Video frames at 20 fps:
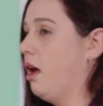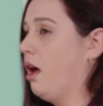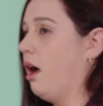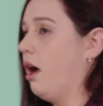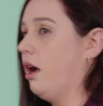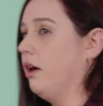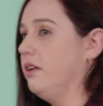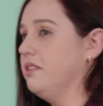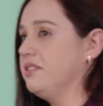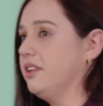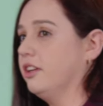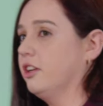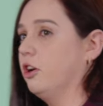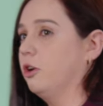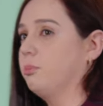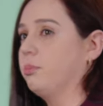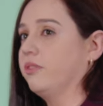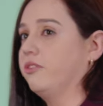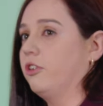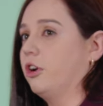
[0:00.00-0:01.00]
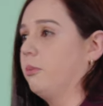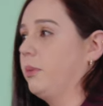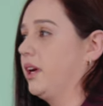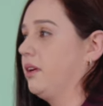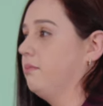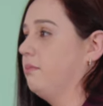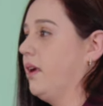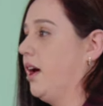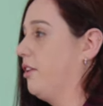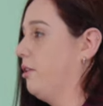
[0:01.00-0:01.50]
How is that code
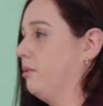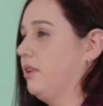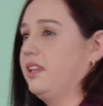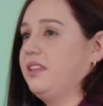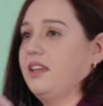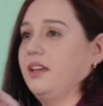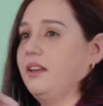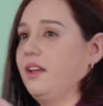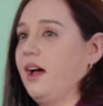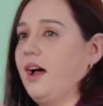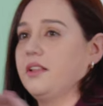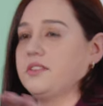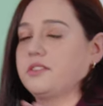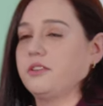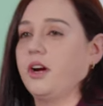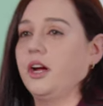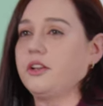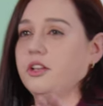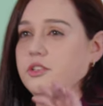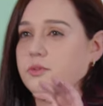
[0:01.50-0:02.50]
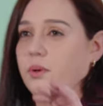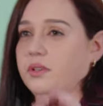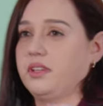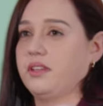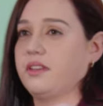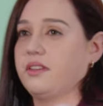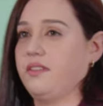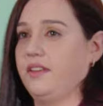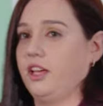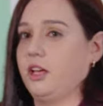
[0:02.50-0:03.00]
performing? I don't need you to answer out. I just want you
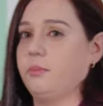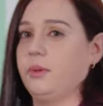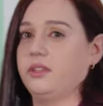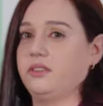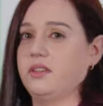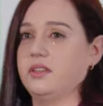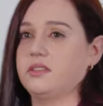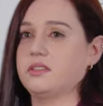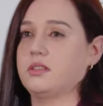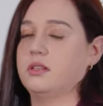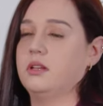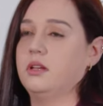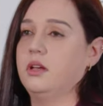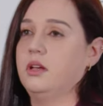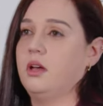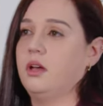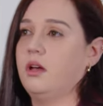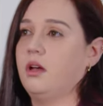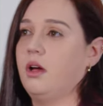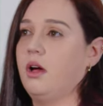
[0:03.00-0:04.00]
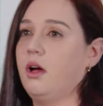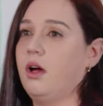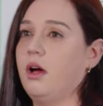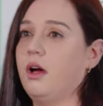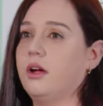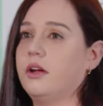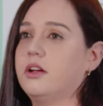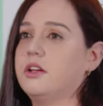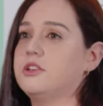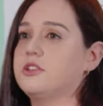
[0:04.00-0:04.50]
to think about this.
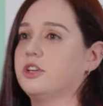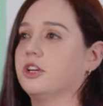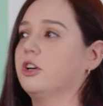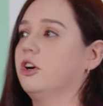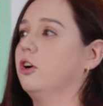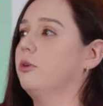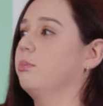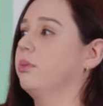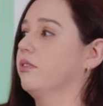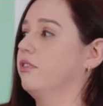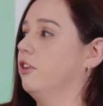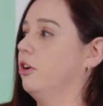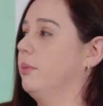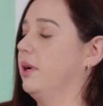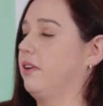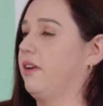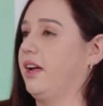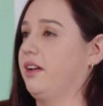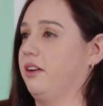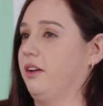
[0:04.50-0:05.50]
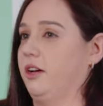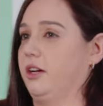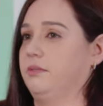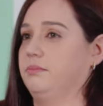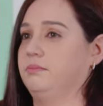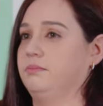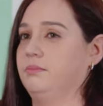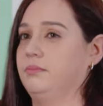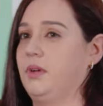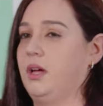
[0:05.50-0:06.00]
How is your code performing right now?
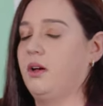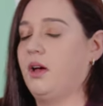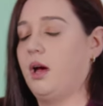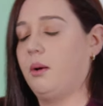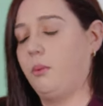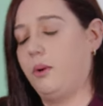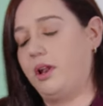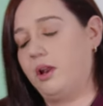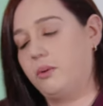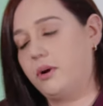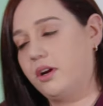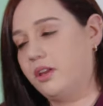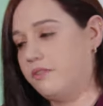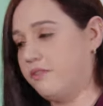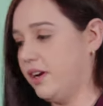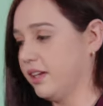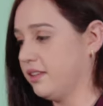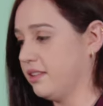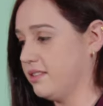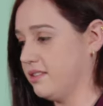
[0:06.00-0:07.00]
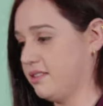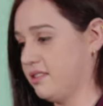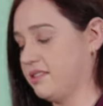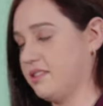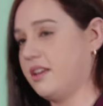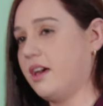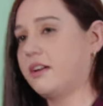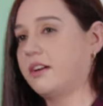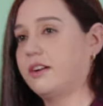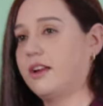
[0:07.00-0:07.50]
I'm well aware of the fact that this is a
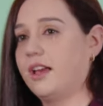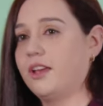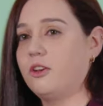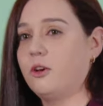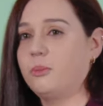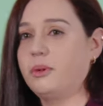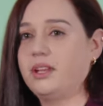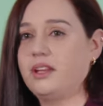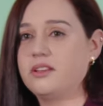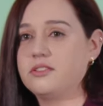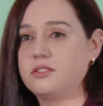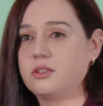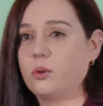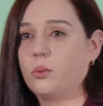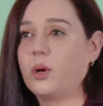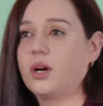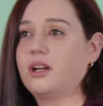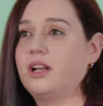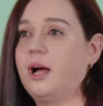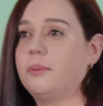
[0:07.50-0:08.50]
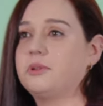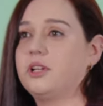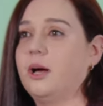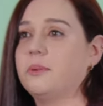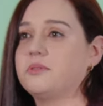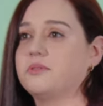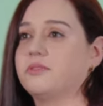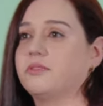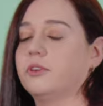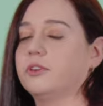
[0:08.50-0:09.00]
Saturday, nobody has their work
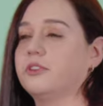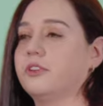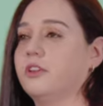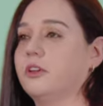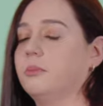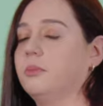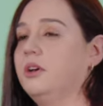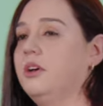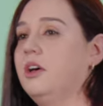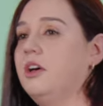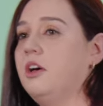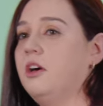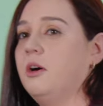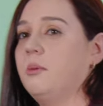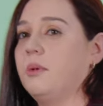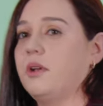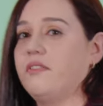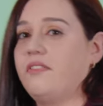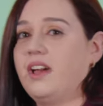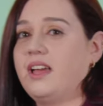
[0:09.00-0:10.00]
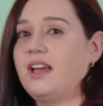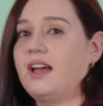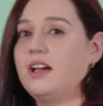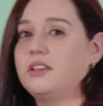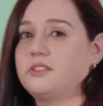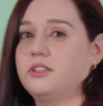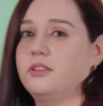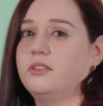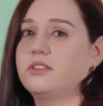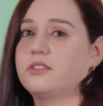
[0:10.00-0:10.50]
laptops in front of them. But if I
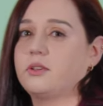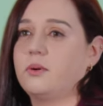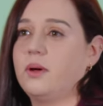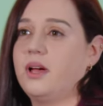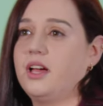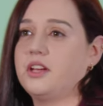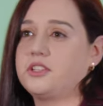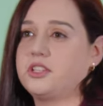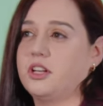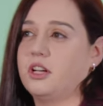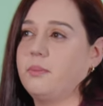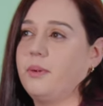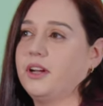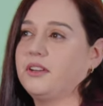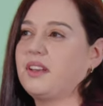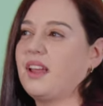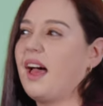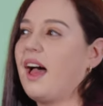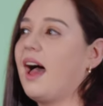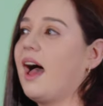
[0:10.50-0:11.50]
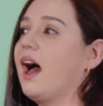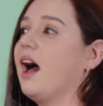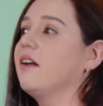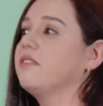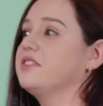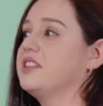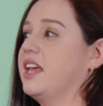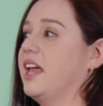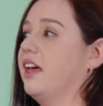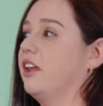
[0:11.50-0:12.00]
asked you this question at about
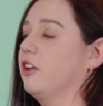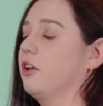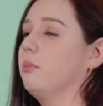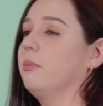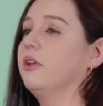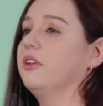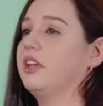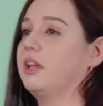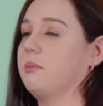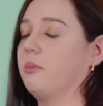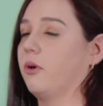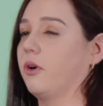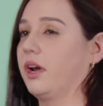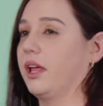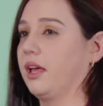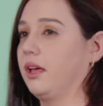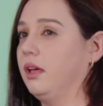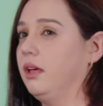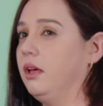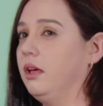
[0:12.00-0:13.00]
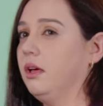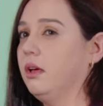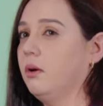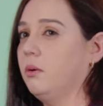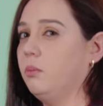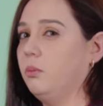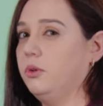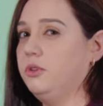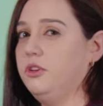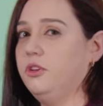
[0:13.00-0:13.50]
half 10 on a Monday morning,
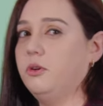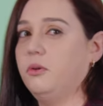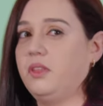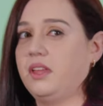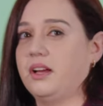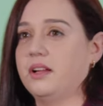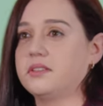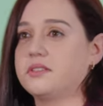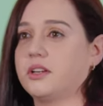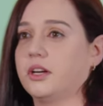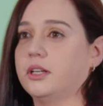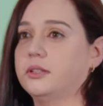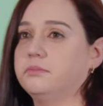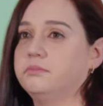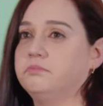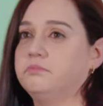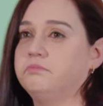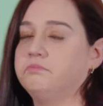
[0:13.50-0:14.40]
would you know the answer?